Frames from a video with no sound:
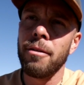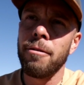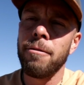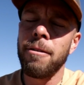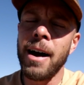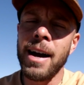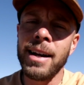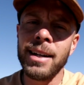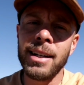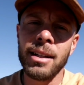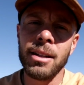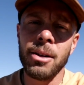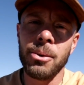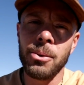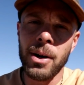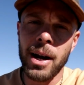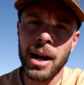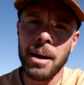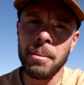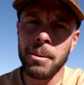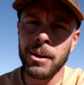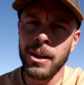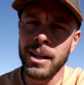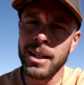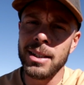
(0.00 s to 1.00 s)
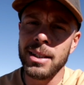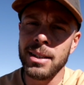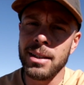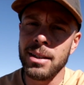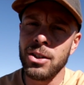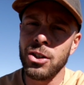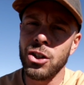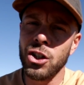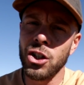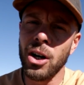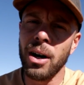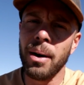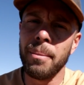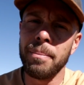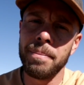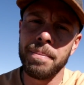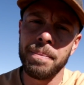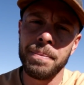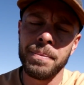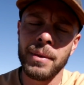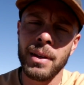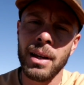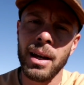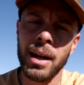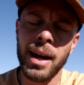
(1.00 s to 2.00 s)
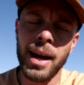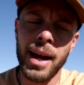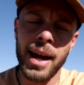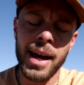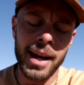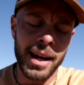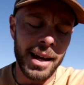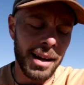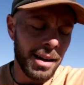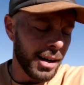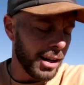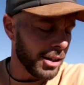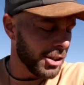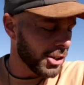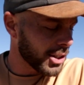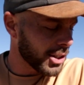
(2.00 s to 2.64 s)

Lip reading: finding the right place to jump. And I